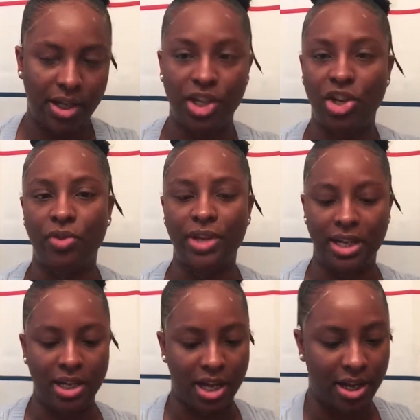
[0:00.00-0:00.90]
You don't
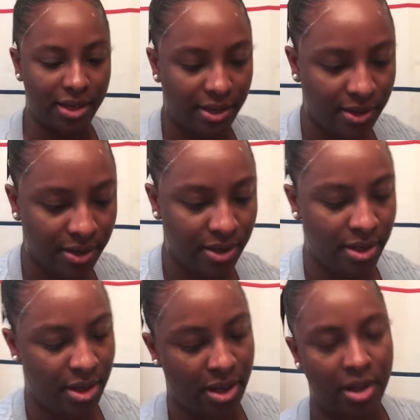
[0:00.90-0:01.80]
need a lot.
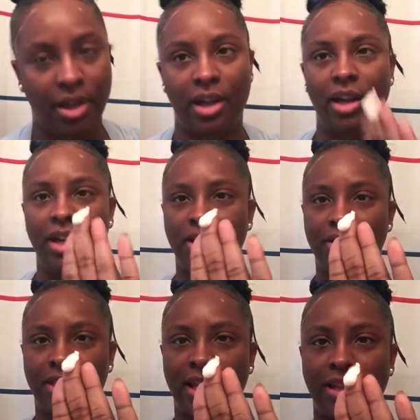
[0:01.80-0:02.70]
I
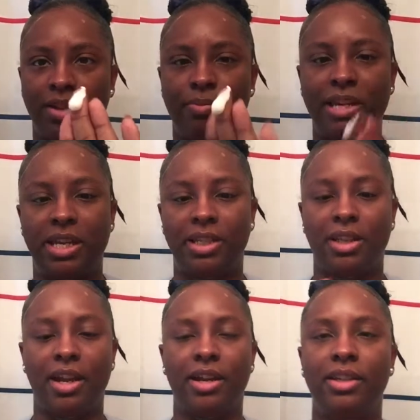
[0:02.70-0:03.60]
use like a little pea
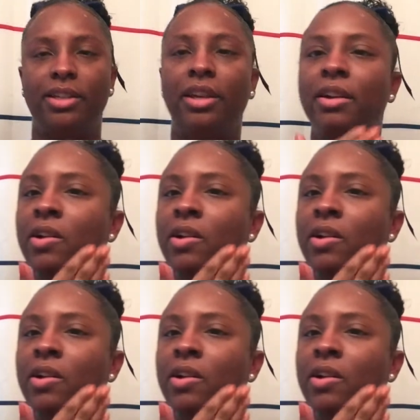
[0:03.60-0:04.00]
size.